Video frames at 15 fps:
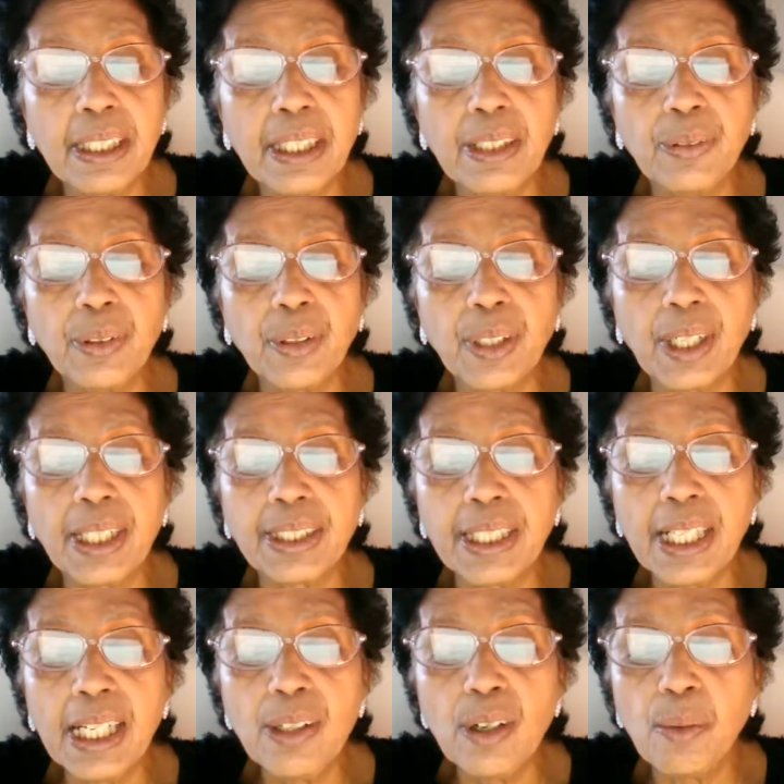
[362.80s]
if you can
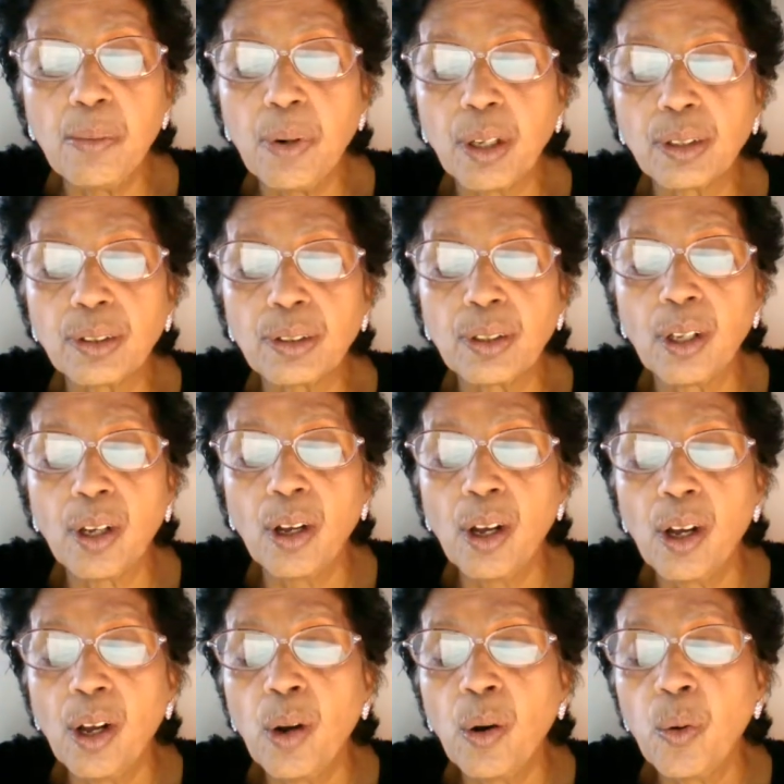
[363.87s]
tell your boss,
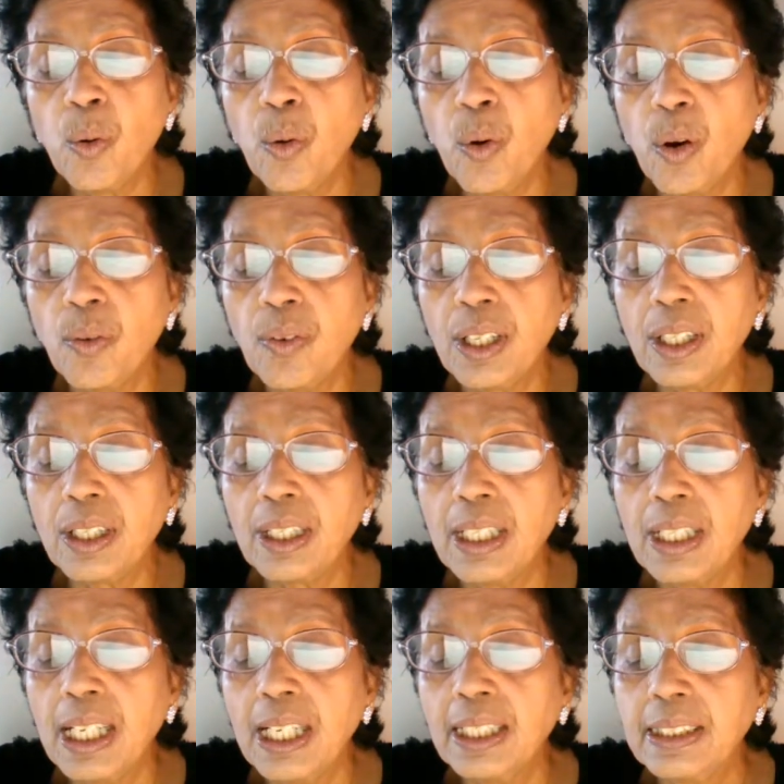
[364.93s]
whoever,
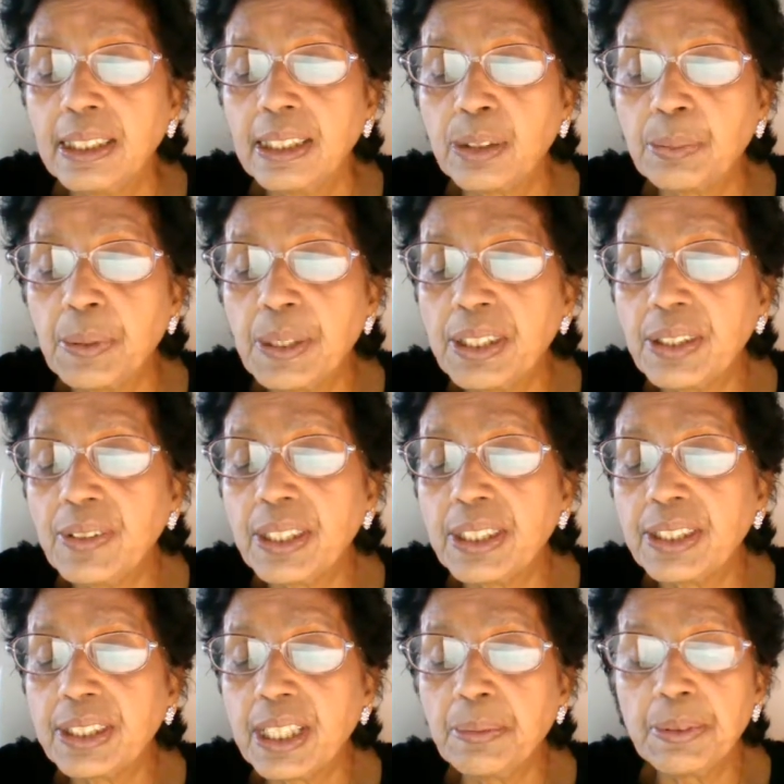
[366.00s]
the specific
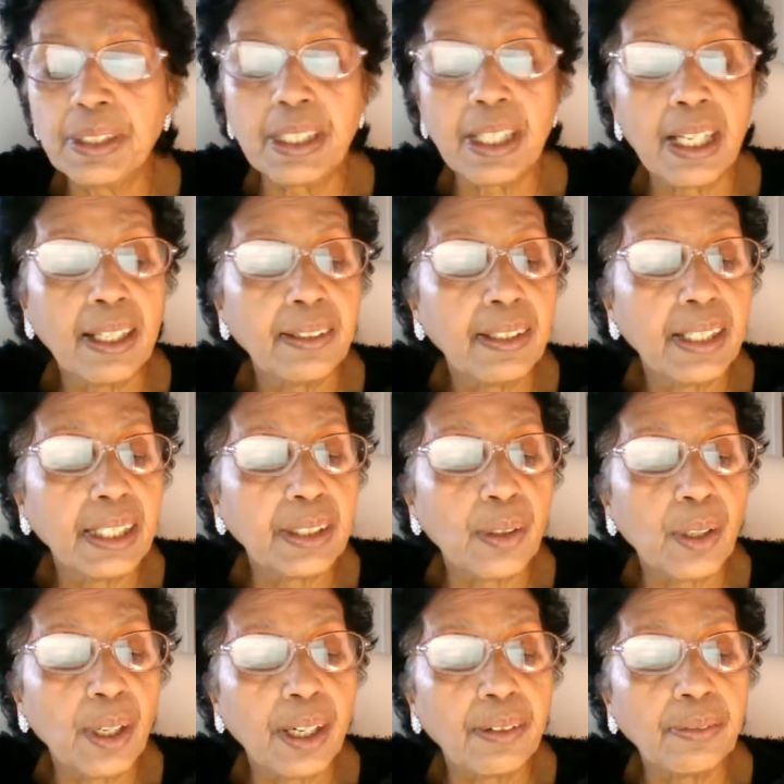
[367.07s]
steps that you
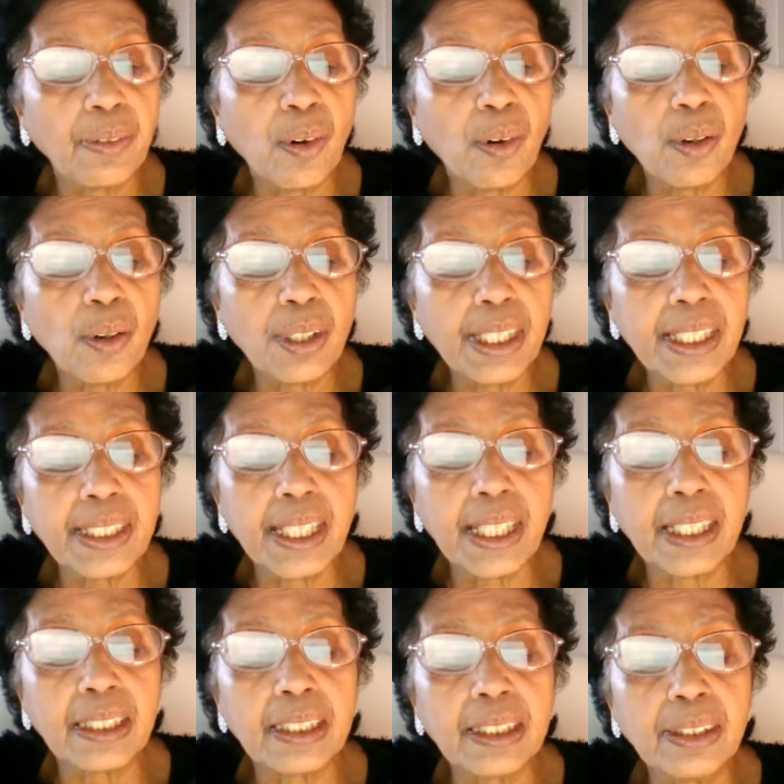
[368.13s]
have already
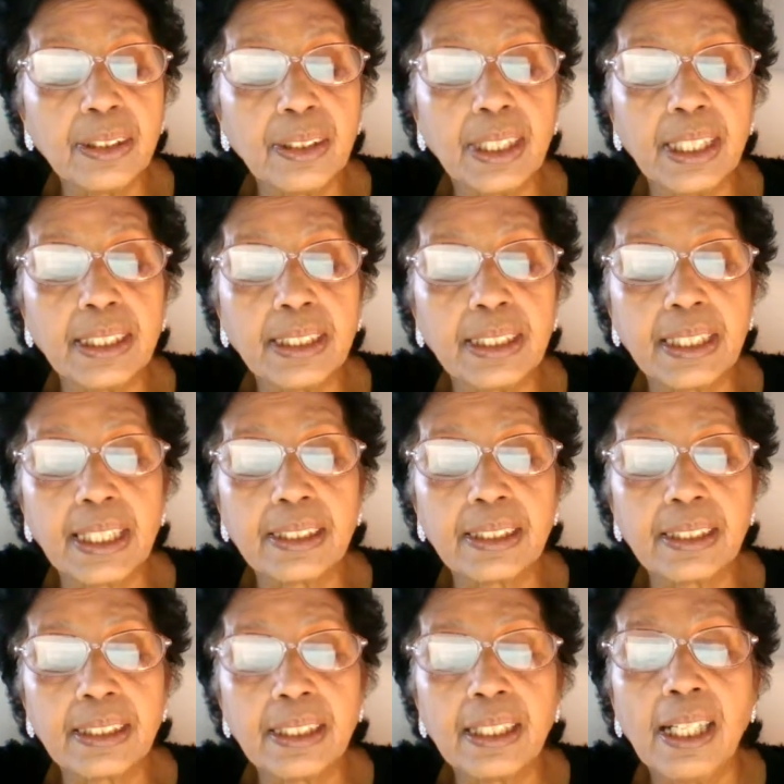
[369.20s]
taken to get
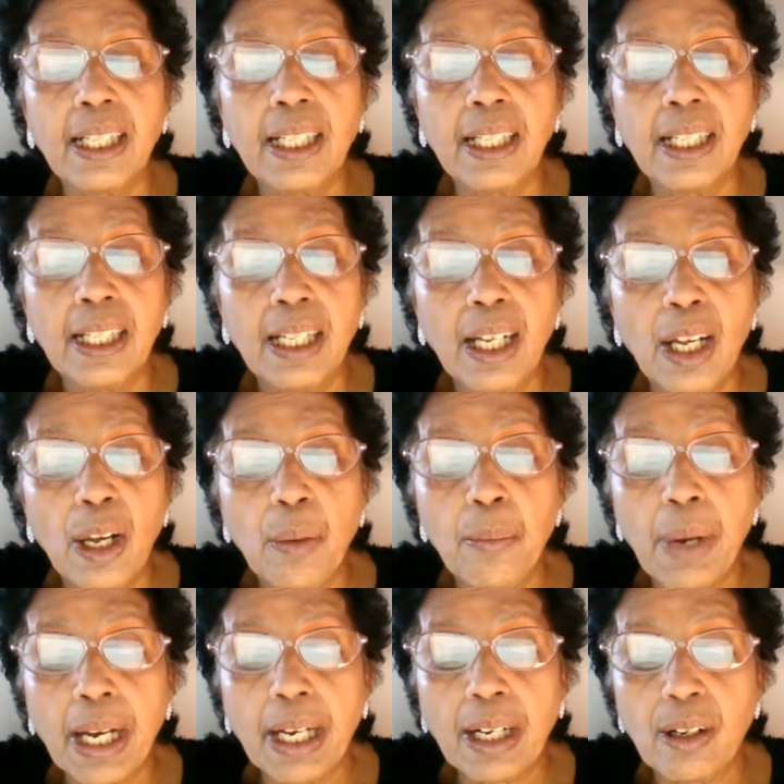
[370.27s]
things
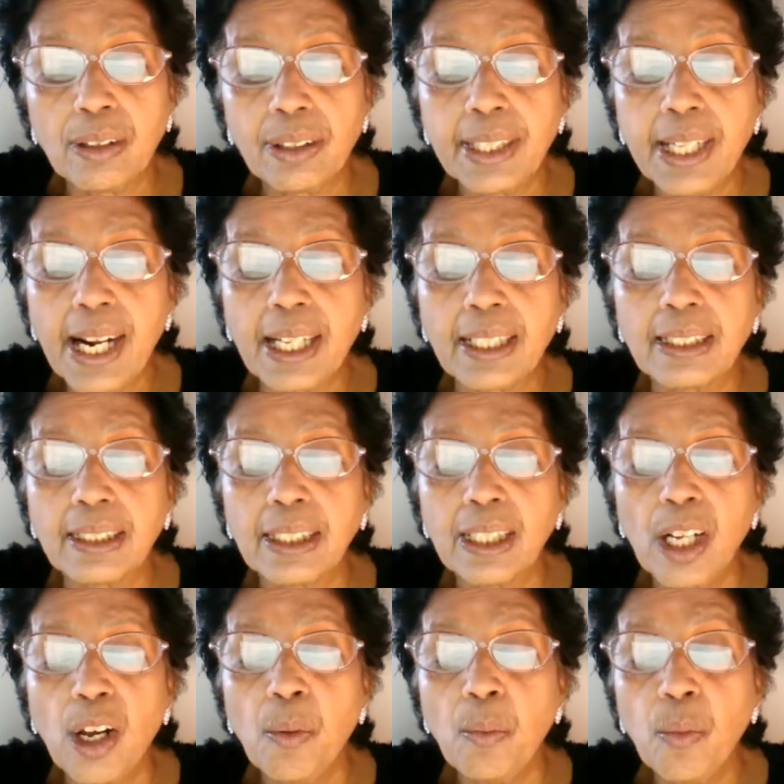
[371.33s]
back on track.
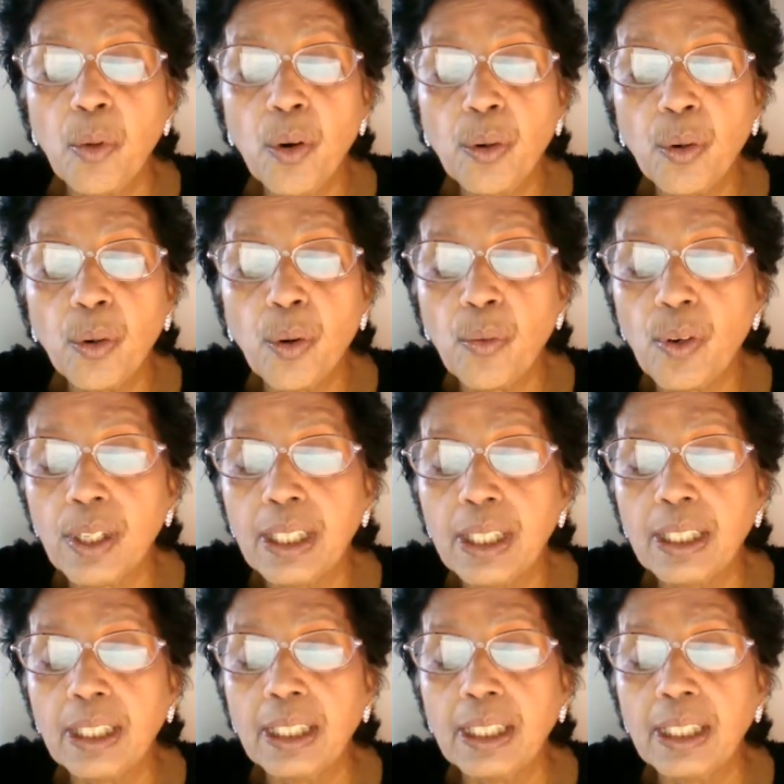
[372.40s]
Moreover,